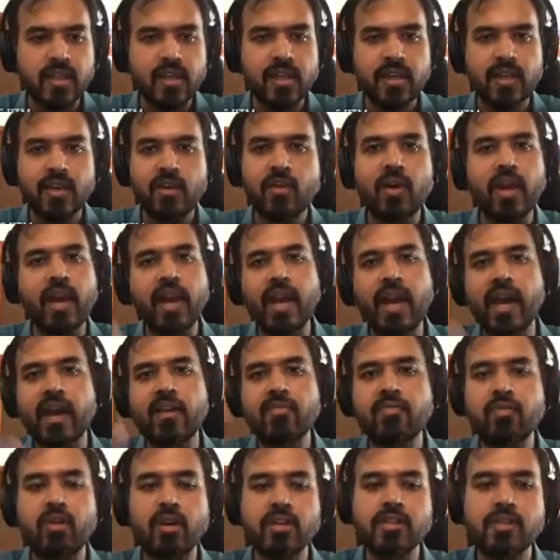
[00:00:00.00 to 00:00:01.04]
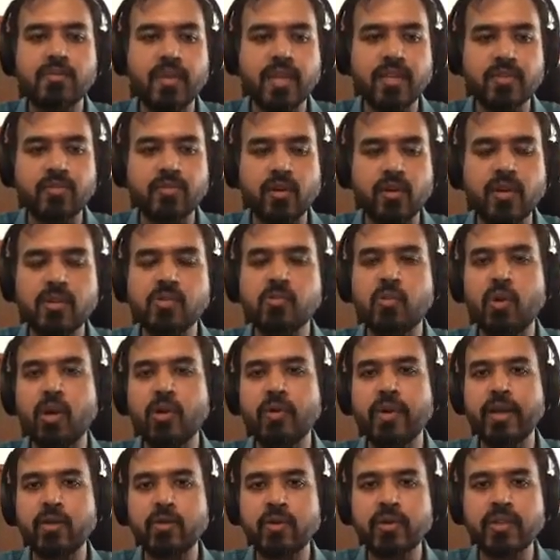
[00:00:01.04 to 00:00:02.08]
I have exact I, so I just give
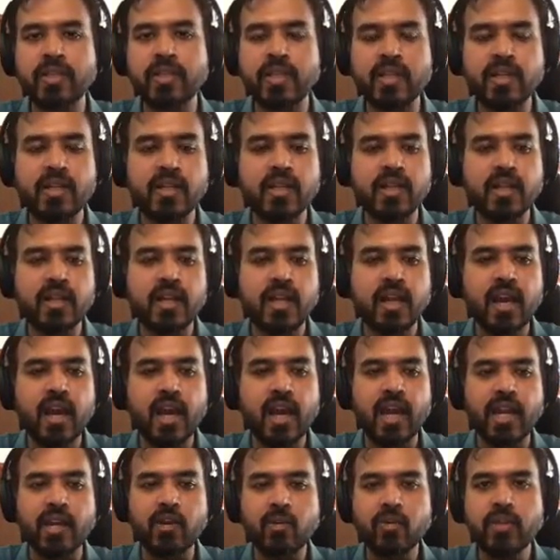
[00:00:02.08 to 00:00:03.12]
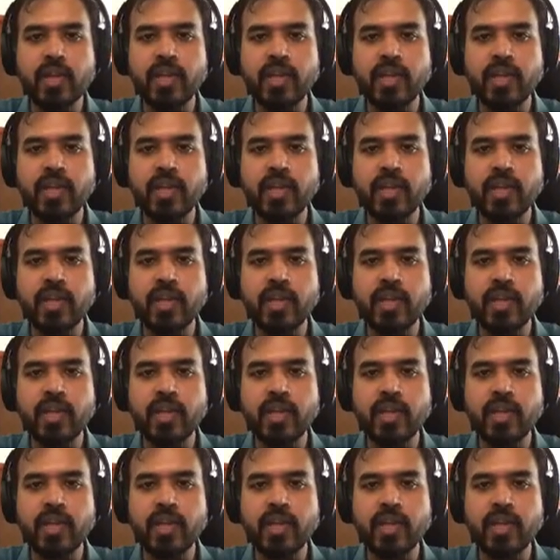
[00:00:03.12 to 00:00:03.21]
that proof,